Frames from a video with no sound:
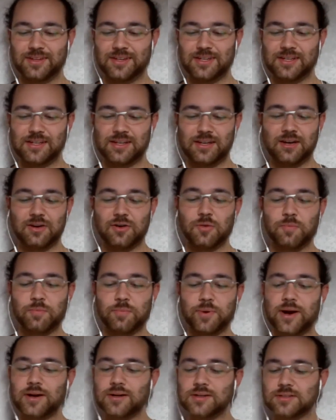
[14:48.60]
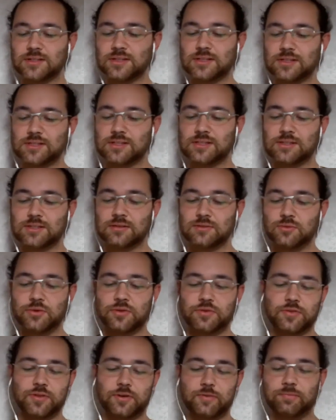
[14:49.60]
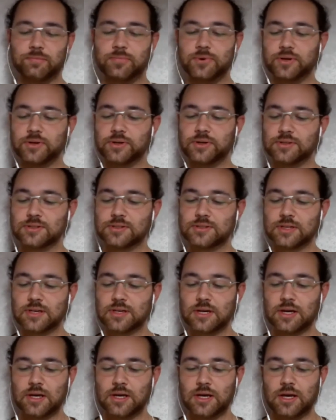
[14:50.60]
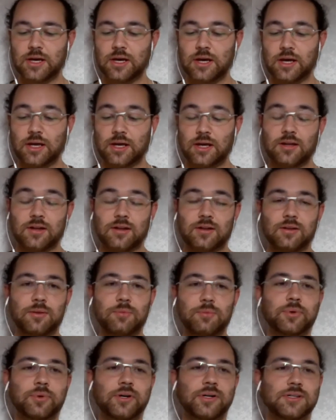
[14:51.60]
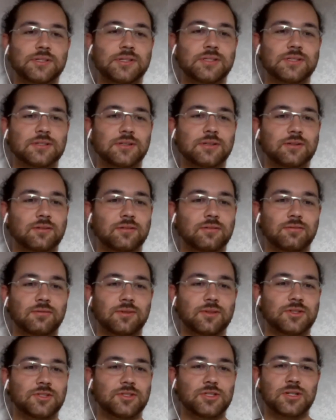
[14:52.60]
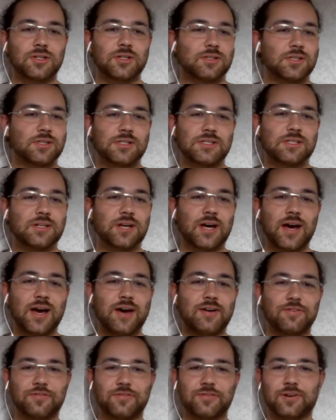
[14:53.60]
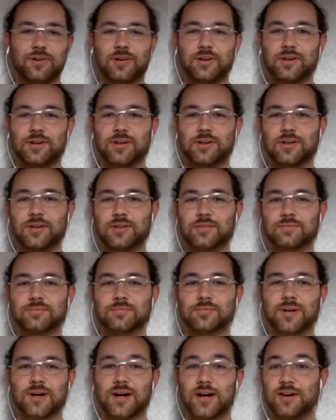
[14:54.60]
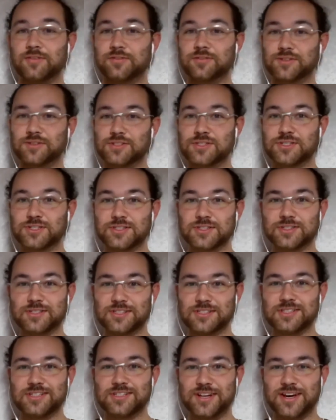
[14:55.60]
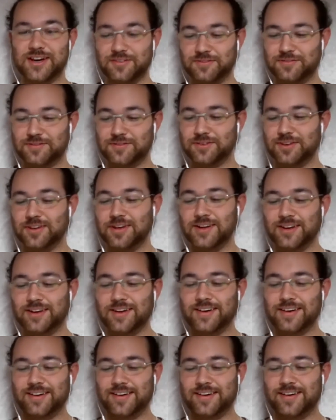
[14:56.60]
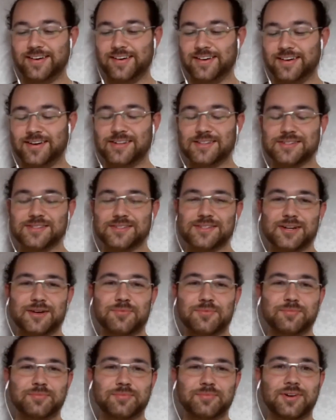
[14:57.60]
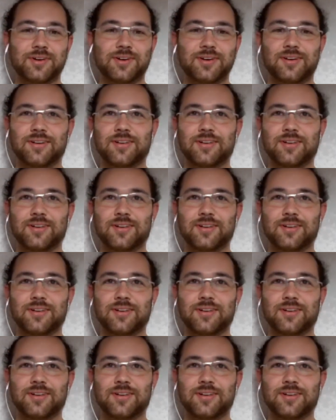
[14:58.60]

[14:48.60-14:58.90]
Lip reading: He compares us with the birds. The birds doesn't have harvest, doesn't have some